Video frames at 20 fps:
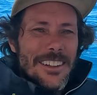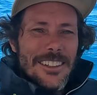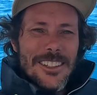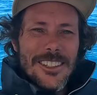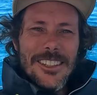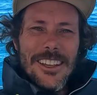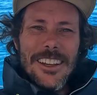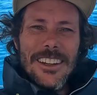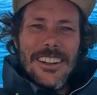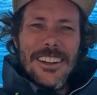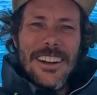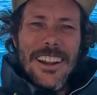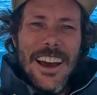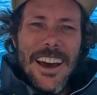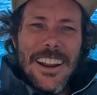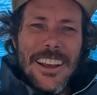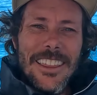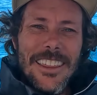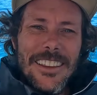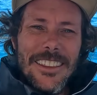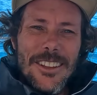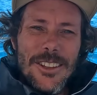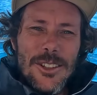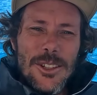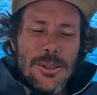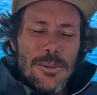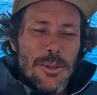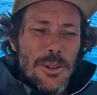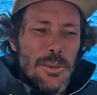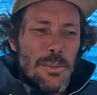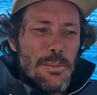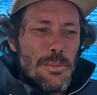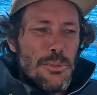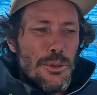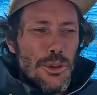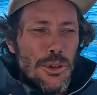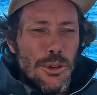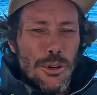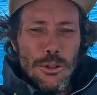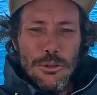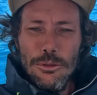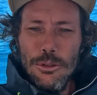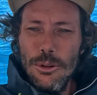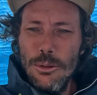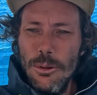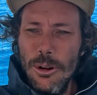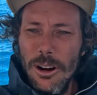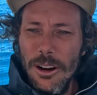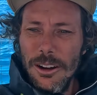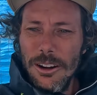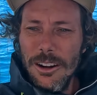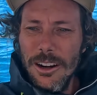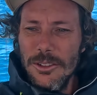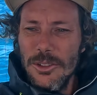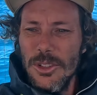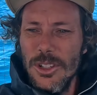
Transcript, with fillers: was just saying to Nat, I think this is the most beautiful water I've